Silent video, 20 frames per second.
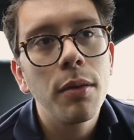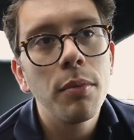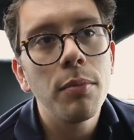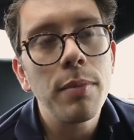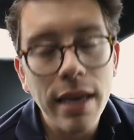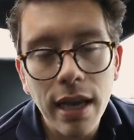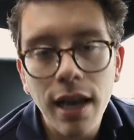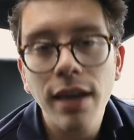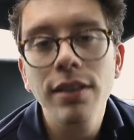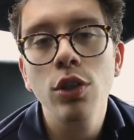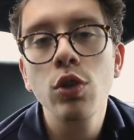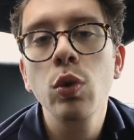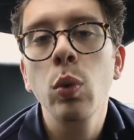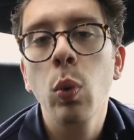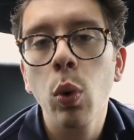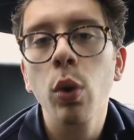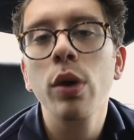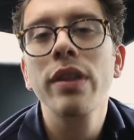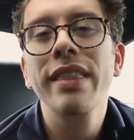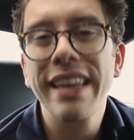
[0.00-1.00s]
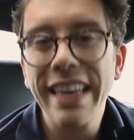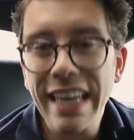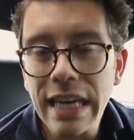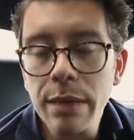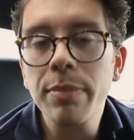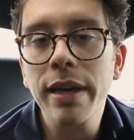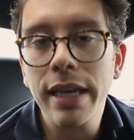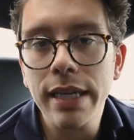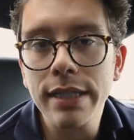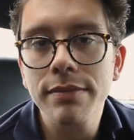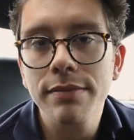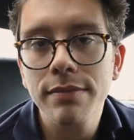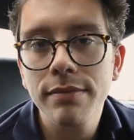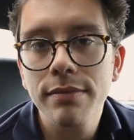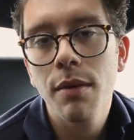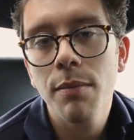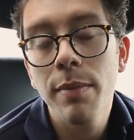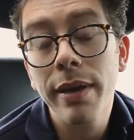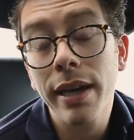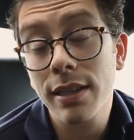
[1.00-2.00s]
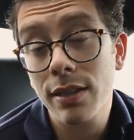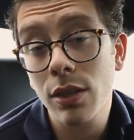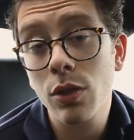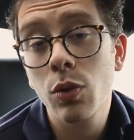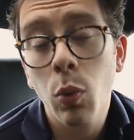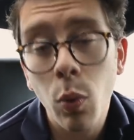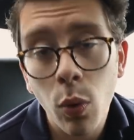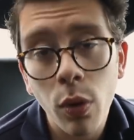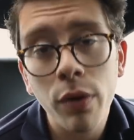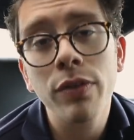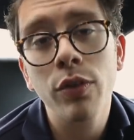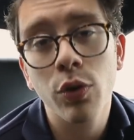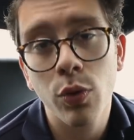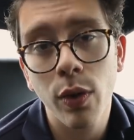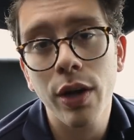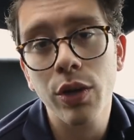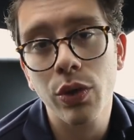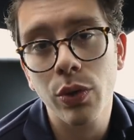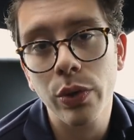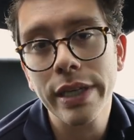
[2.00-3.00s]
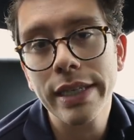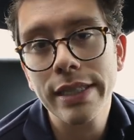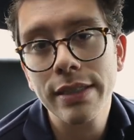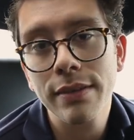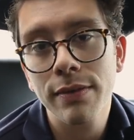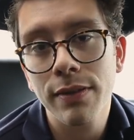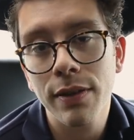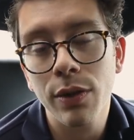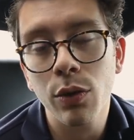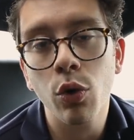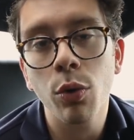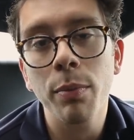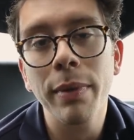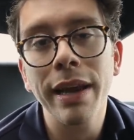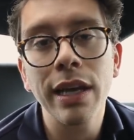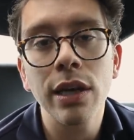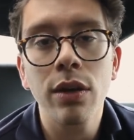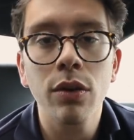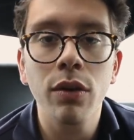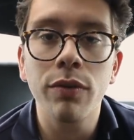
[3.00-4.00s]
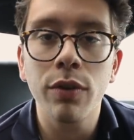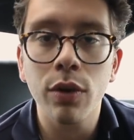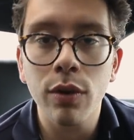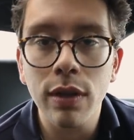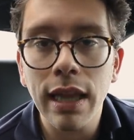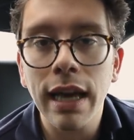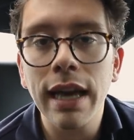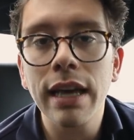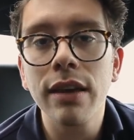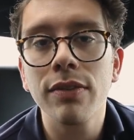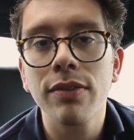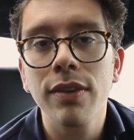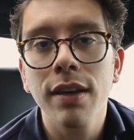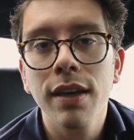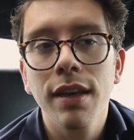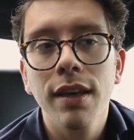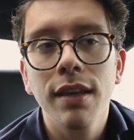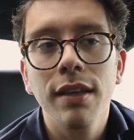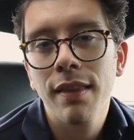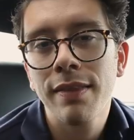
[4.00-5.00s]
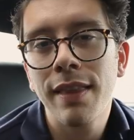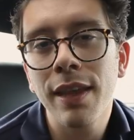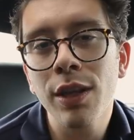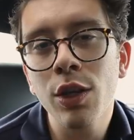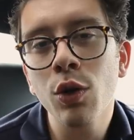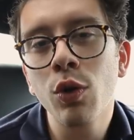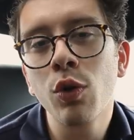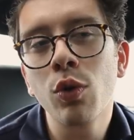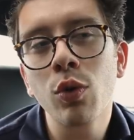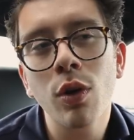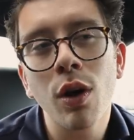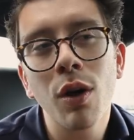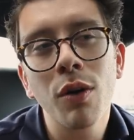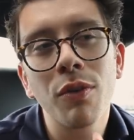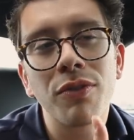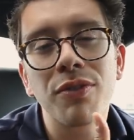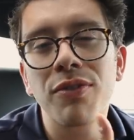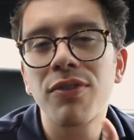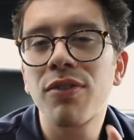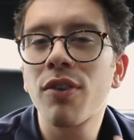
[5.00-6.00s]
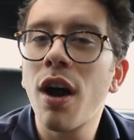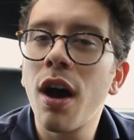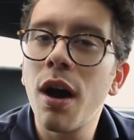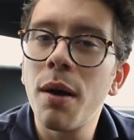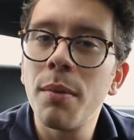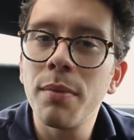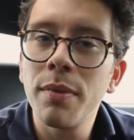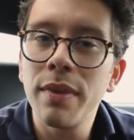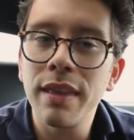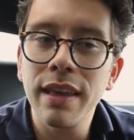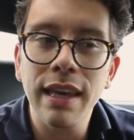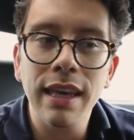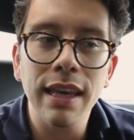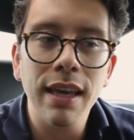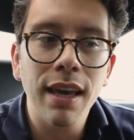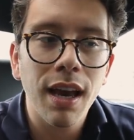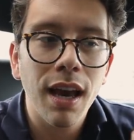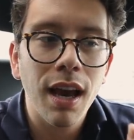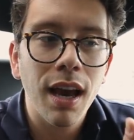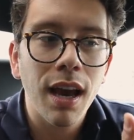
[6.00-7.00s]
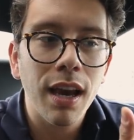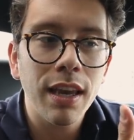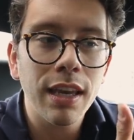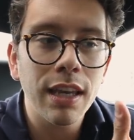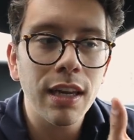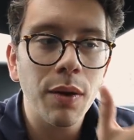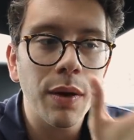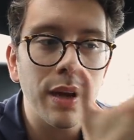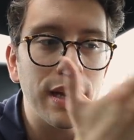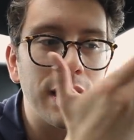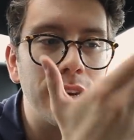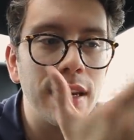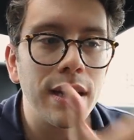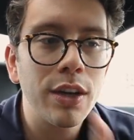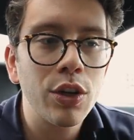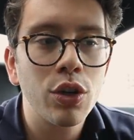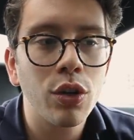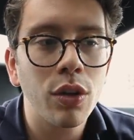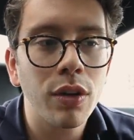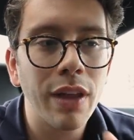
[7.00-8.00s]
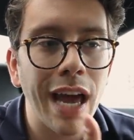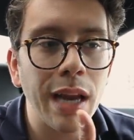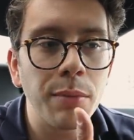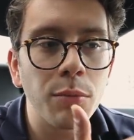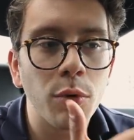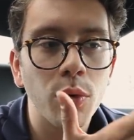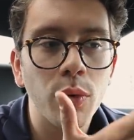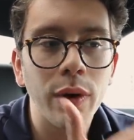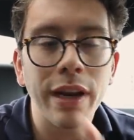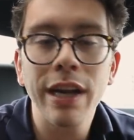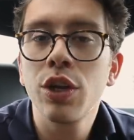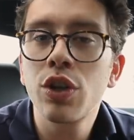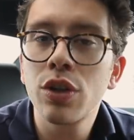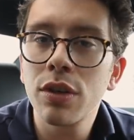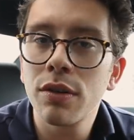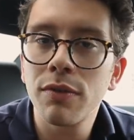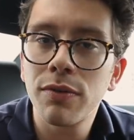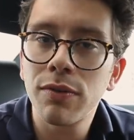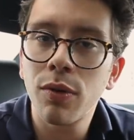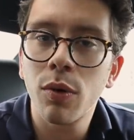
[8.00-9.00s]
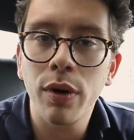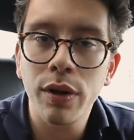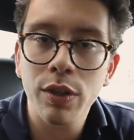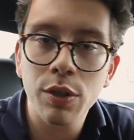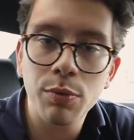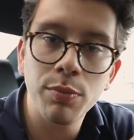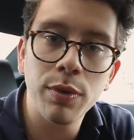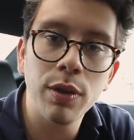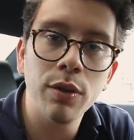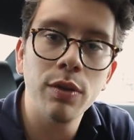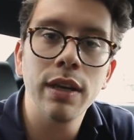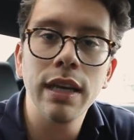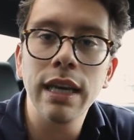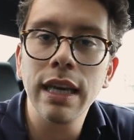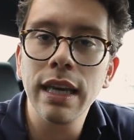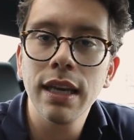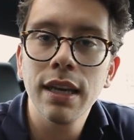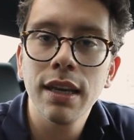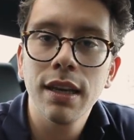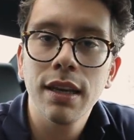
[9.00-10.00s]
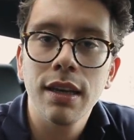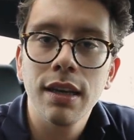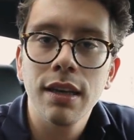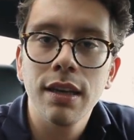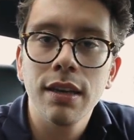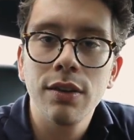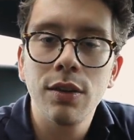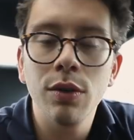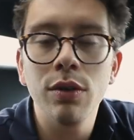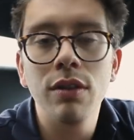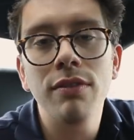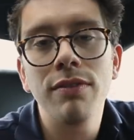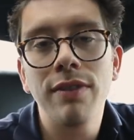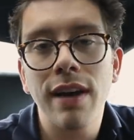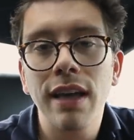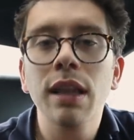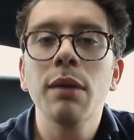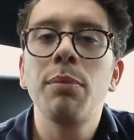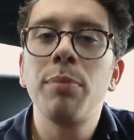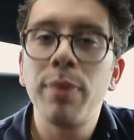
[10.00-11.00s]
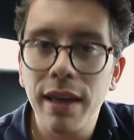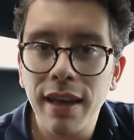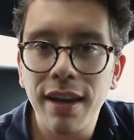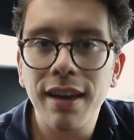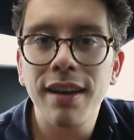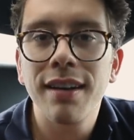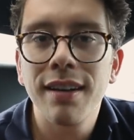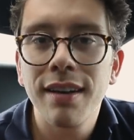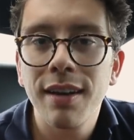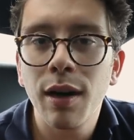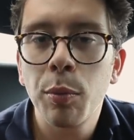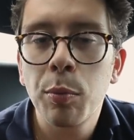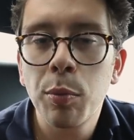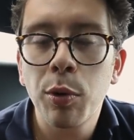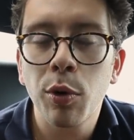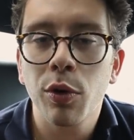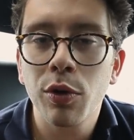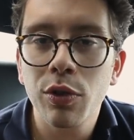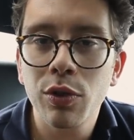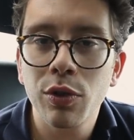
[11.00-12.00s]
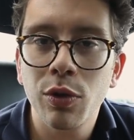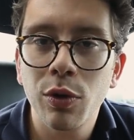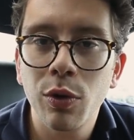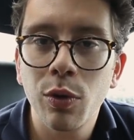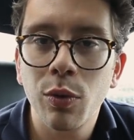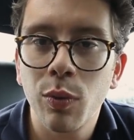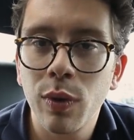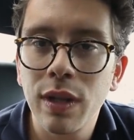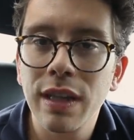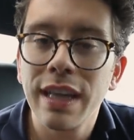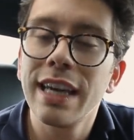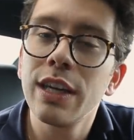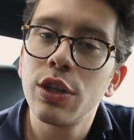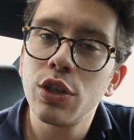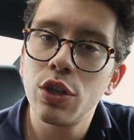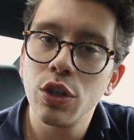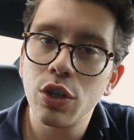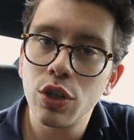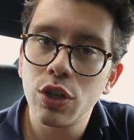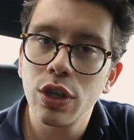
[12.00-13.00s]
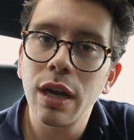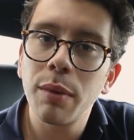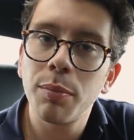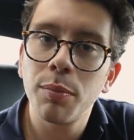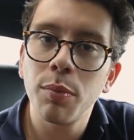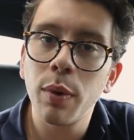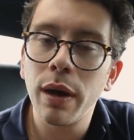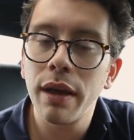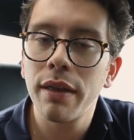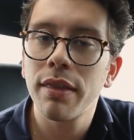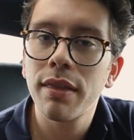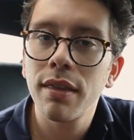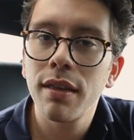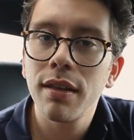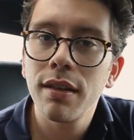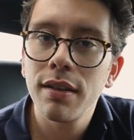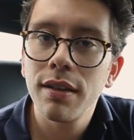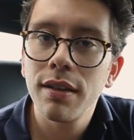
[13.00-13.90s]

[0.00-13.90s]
because it's worth keeping, because it's worth treasuring for the remainder of your life, that you grow from the, you know, initial admiration for its beauty to developing a personal relationship with.